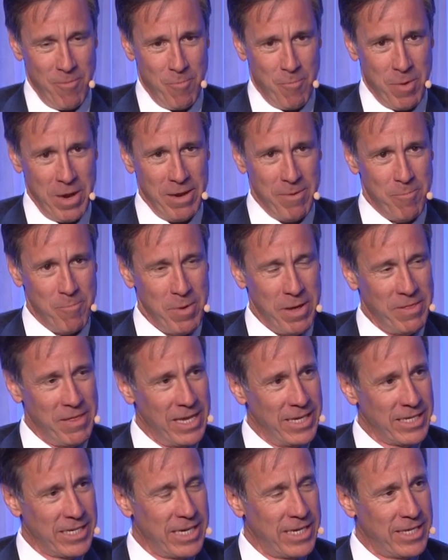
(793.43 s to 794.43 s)
But
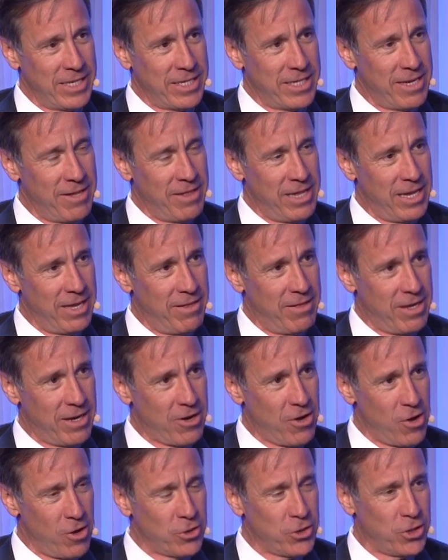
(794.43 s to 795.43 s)
this is the
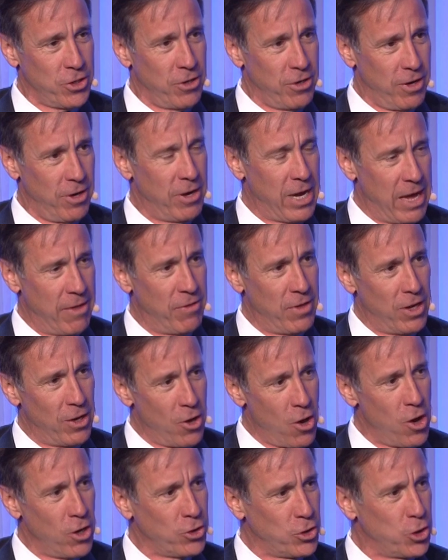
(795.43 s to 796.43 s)
culture and the
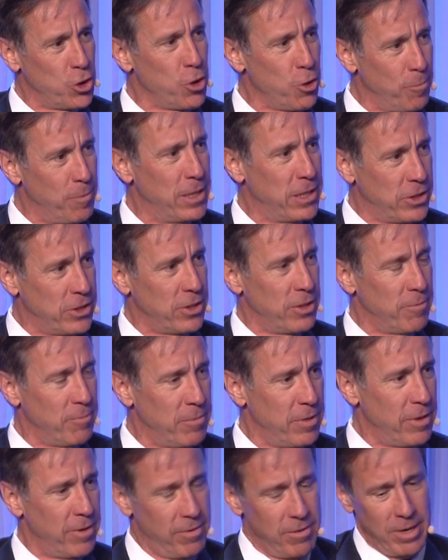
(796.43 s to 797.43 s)
long-termism,
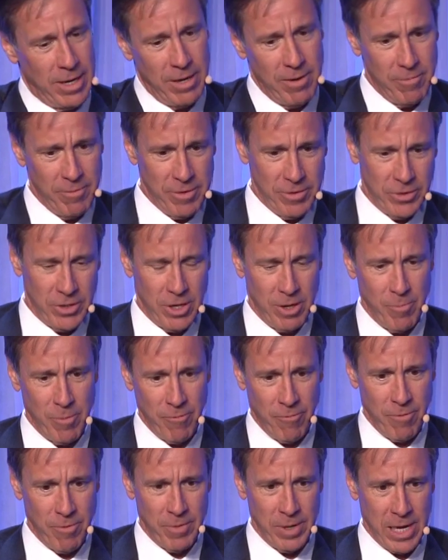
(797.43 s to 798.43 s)
and we were talking
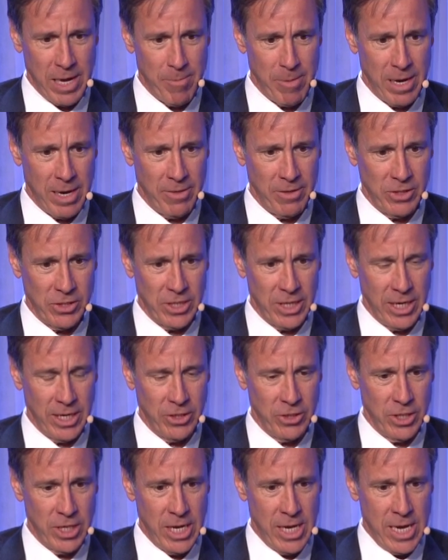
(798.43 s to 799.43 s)
before we came out on the
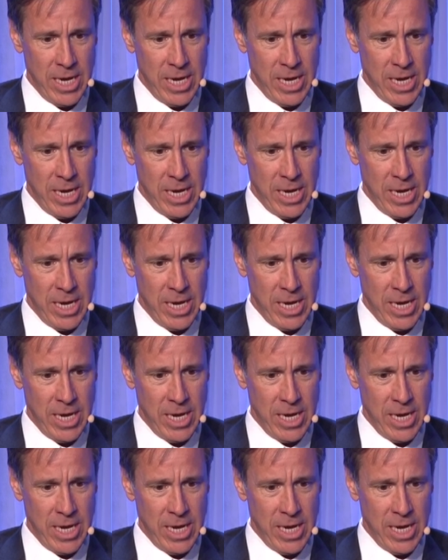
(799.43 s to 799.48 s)
stage.